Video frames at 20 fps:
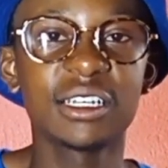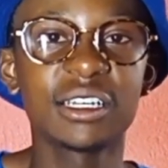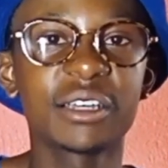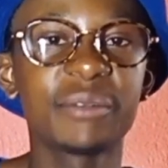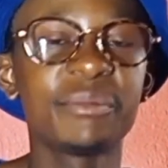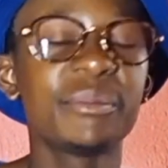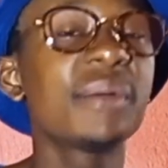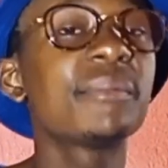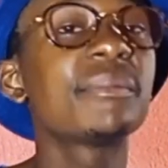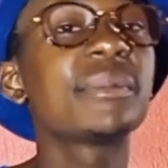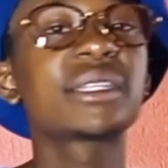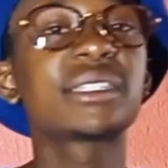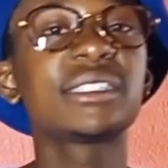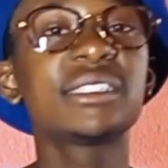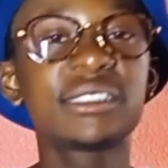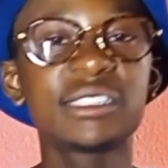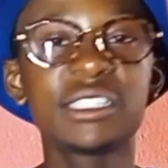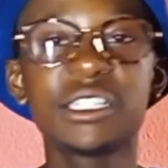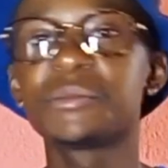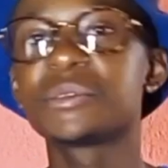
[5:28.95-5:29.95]
Remember,
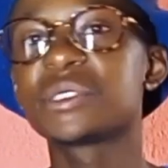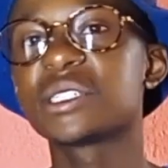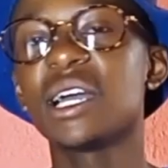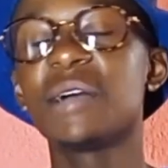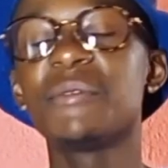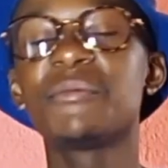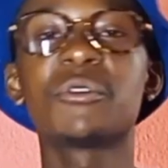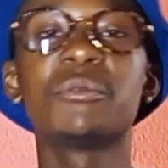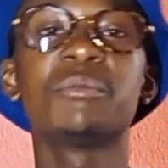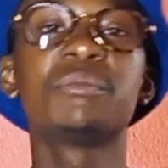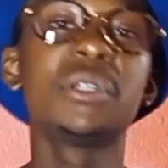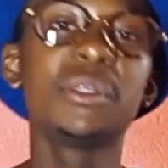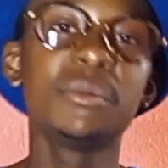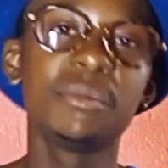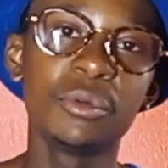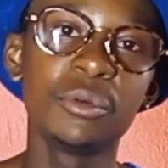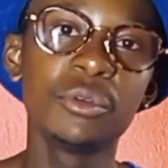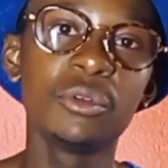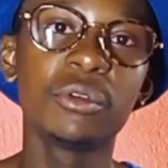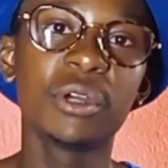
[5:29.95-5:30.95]
these tips come from
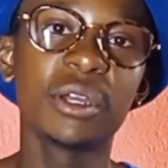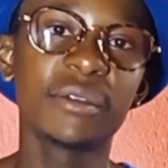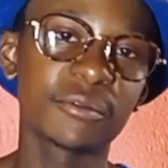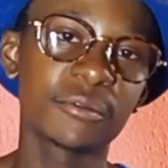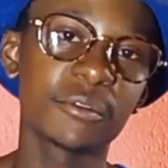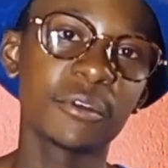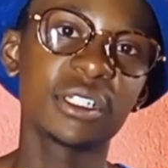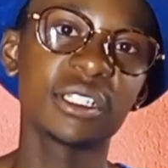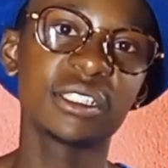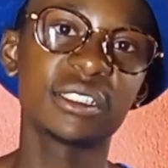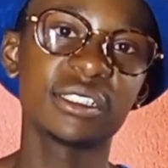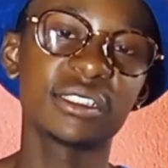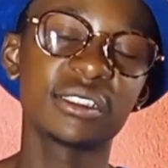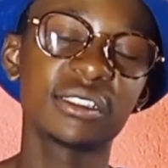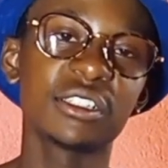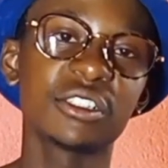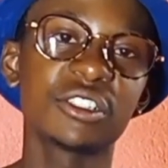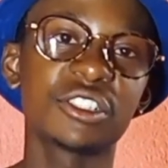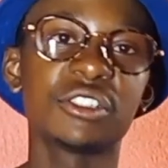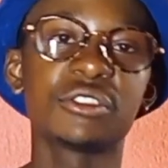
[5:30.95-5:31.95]
people who have got a
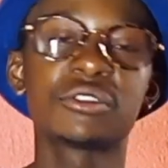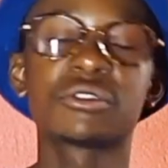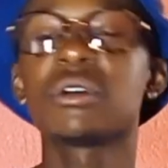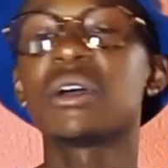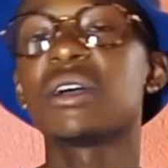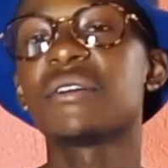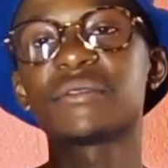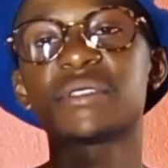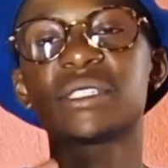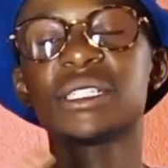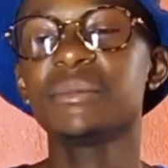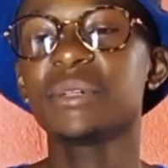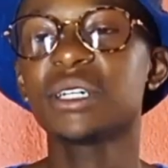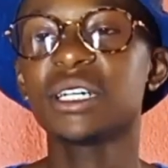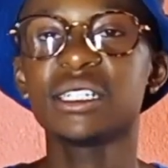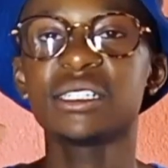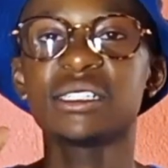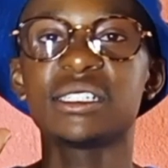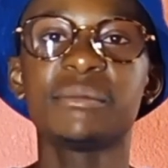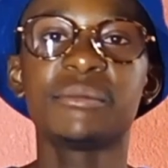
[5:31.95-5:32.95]
distinction. So I've
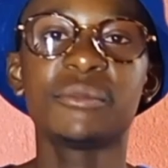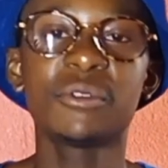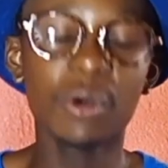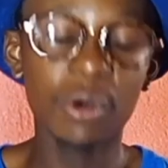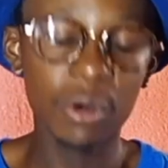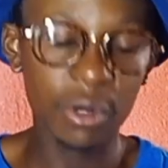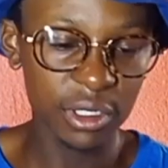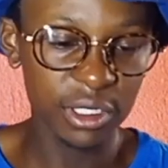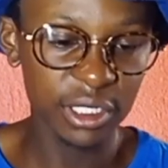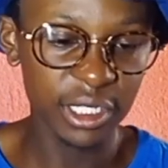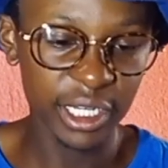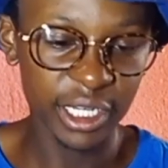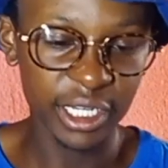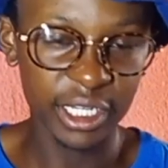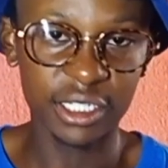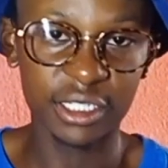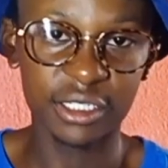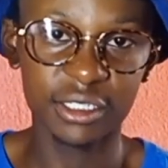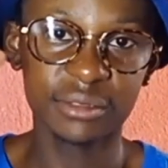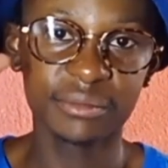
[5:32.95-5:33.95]
summarized them all
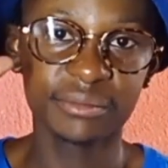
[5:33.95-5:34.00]
and